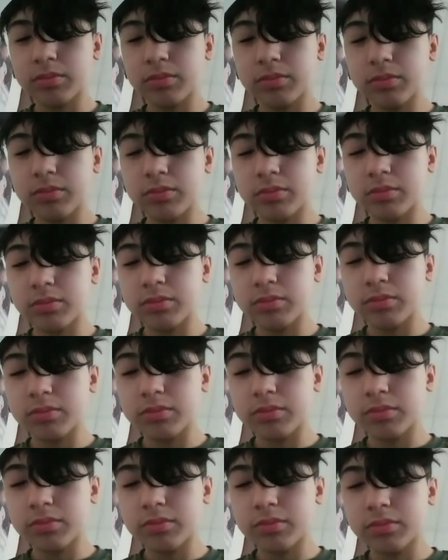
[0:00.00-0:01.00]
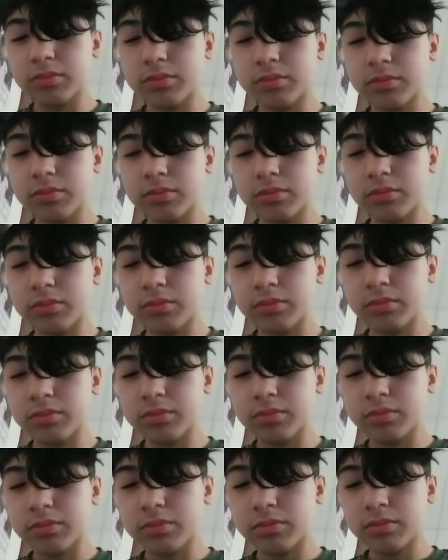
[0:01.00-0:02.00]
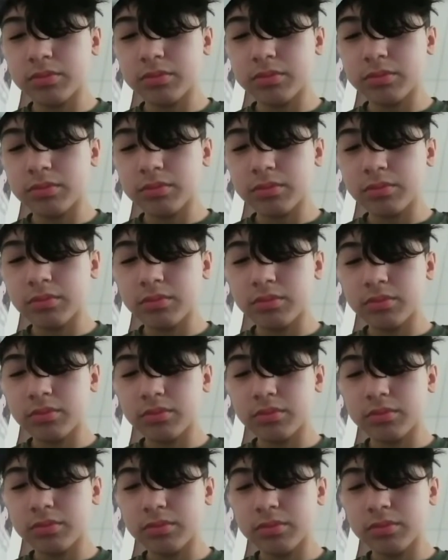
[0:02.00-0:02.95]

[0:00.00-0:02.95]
The person shown says nothing.